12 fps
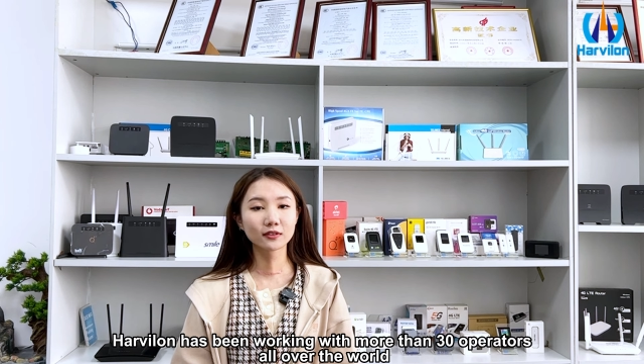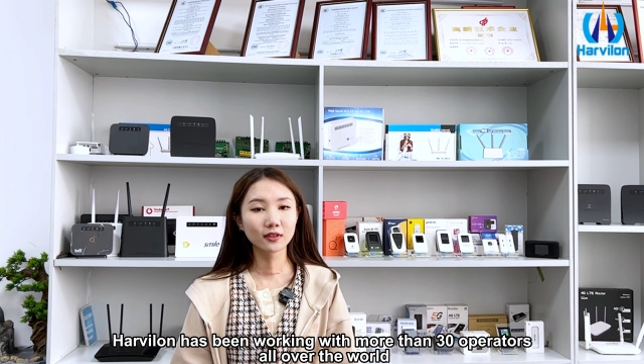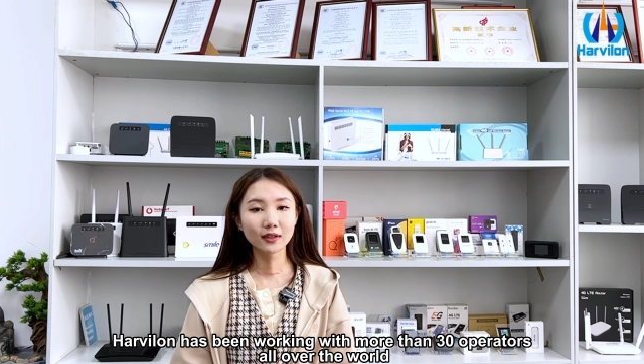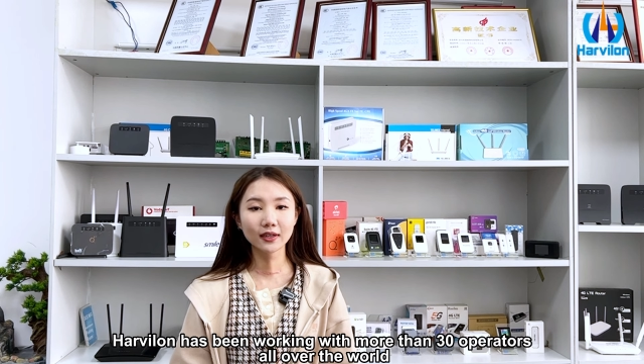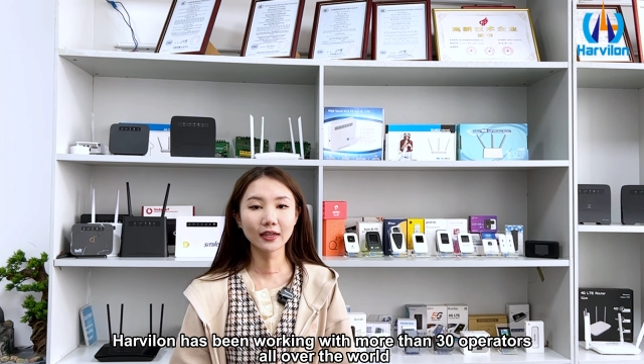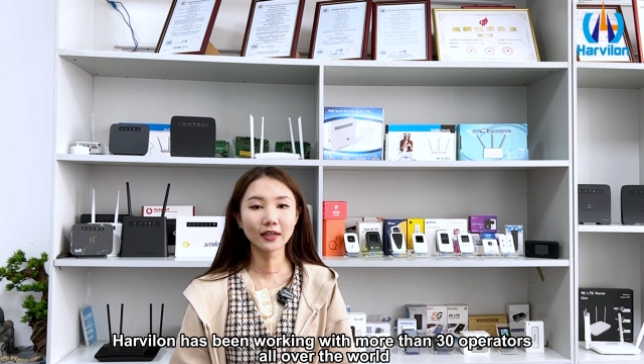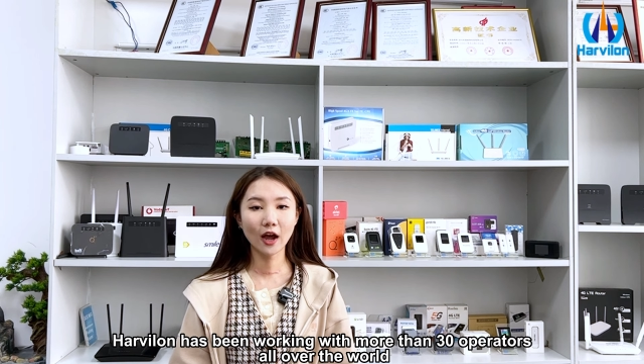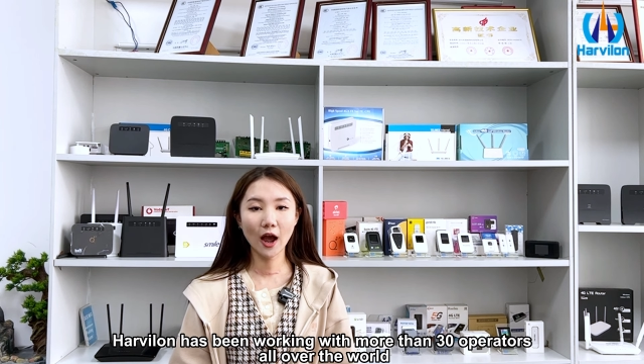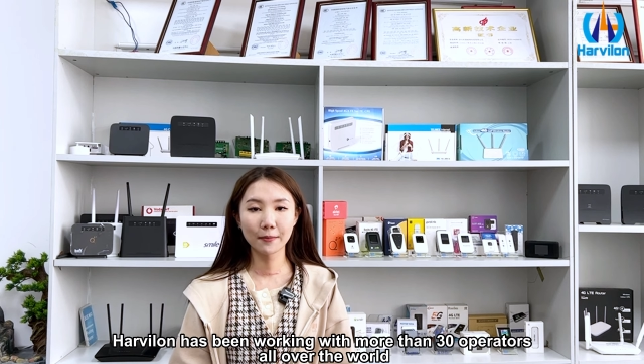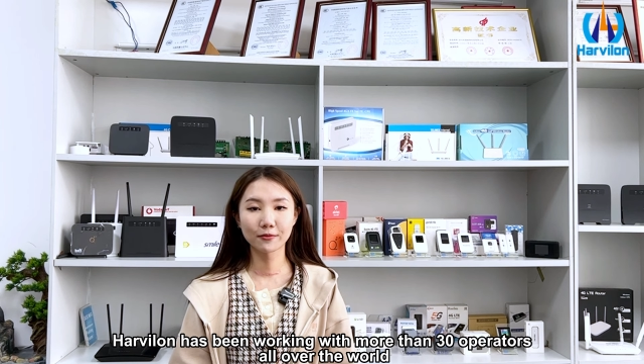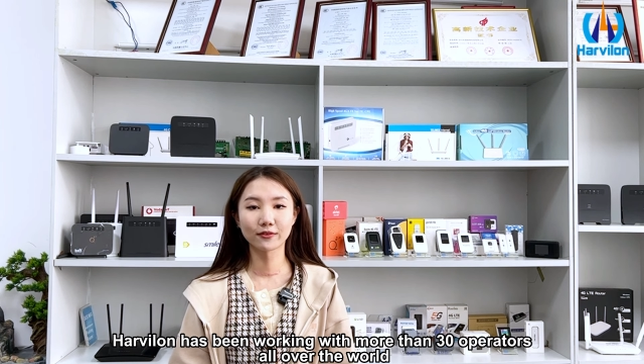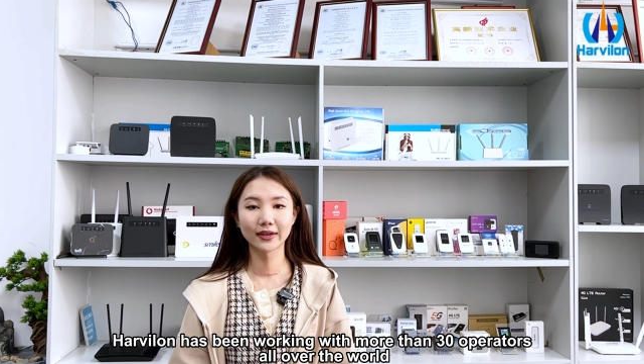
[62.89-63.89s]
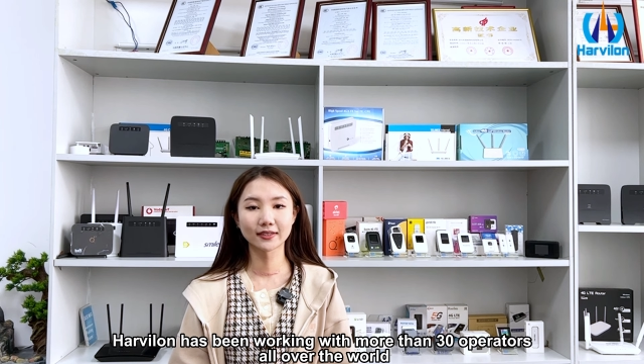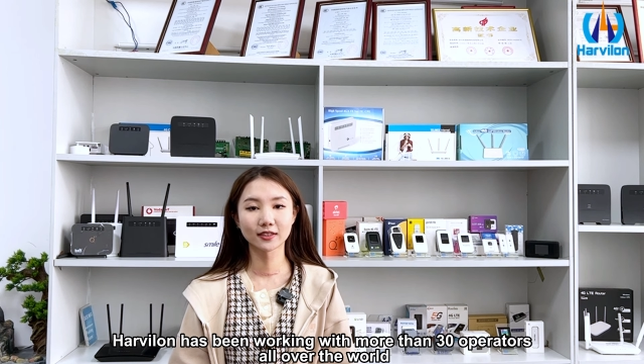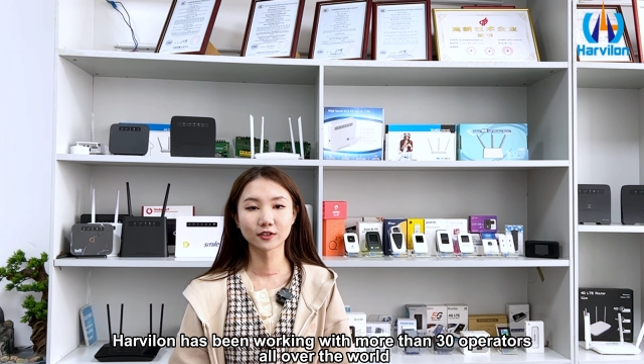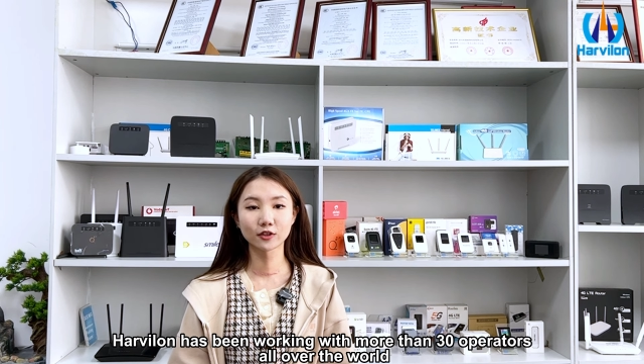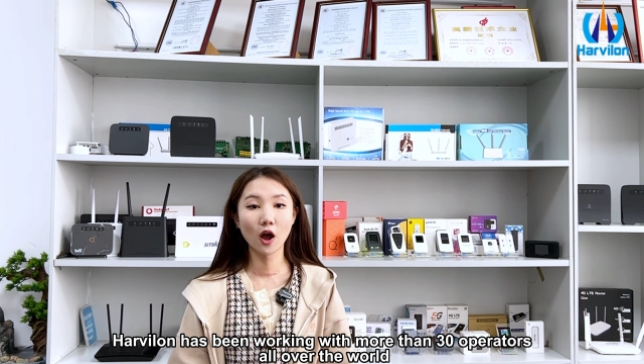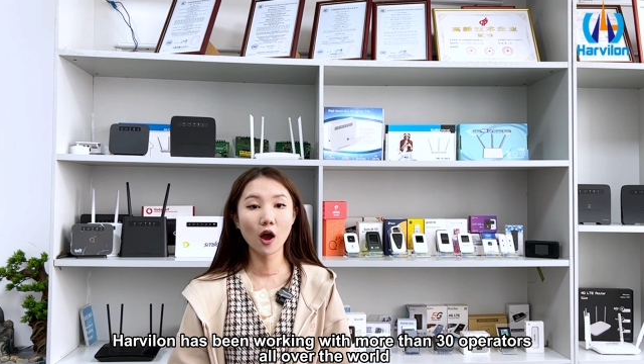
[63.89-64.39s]
thirty
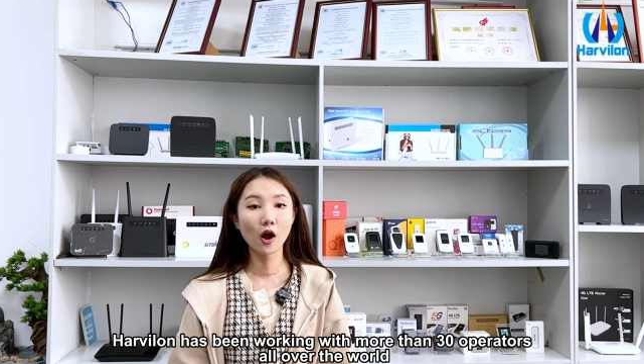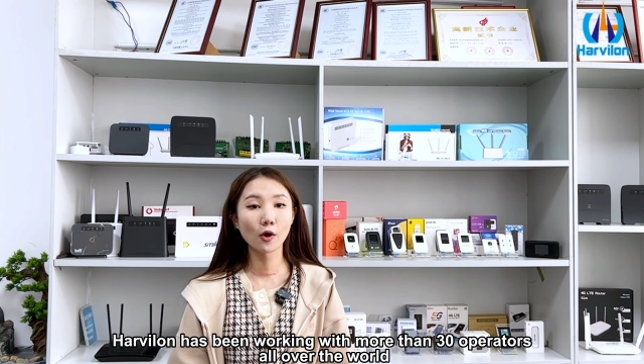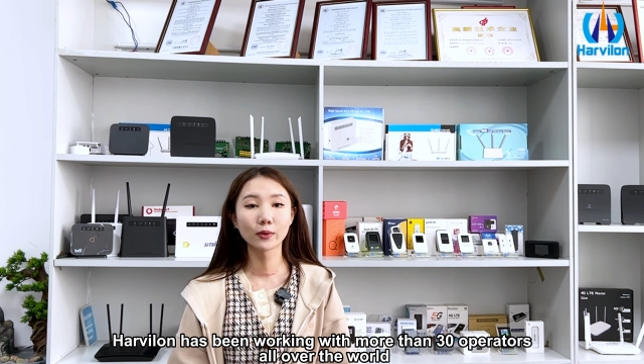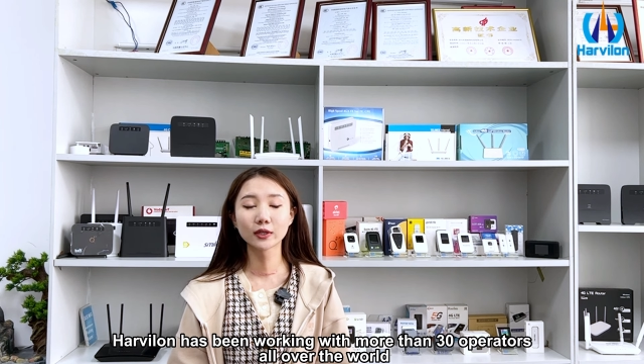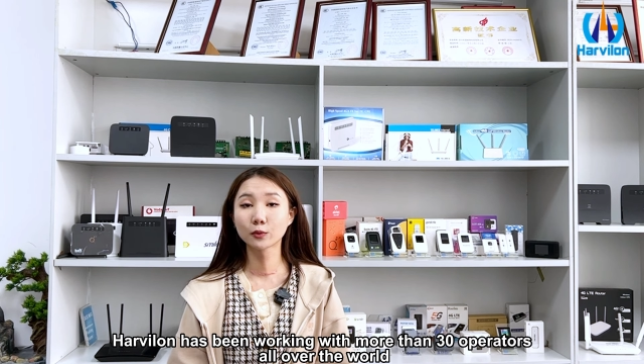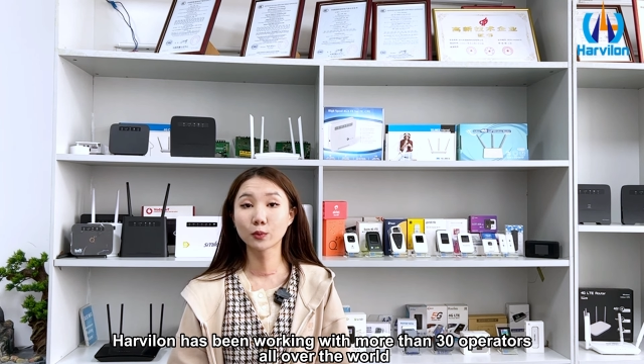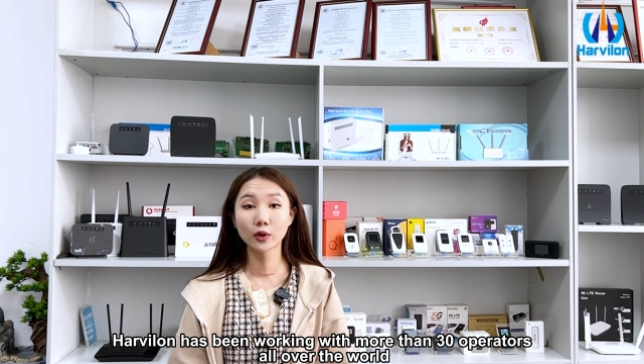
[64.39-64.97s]
operators all over the